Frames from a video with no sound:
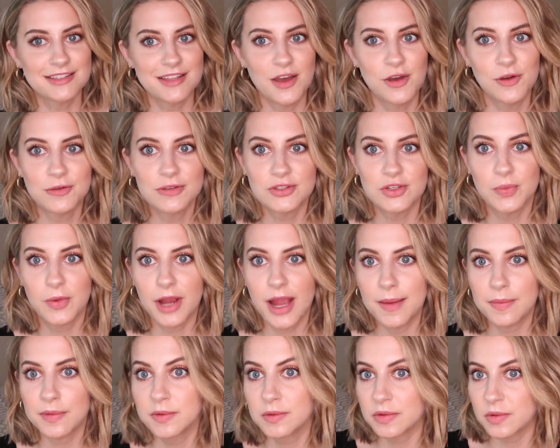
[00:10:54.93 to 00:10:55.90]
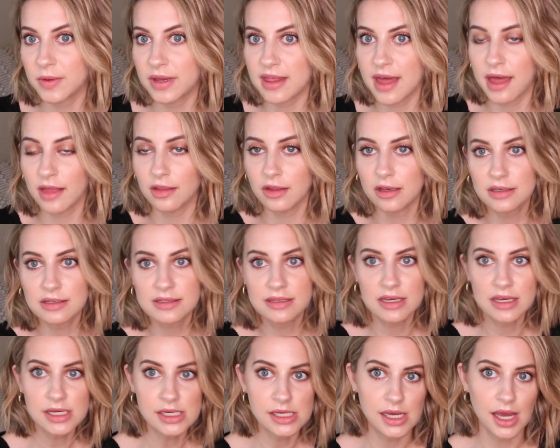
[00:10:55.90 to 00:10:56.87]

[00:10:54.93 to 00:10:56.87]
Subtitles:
so super happy with the way that looks.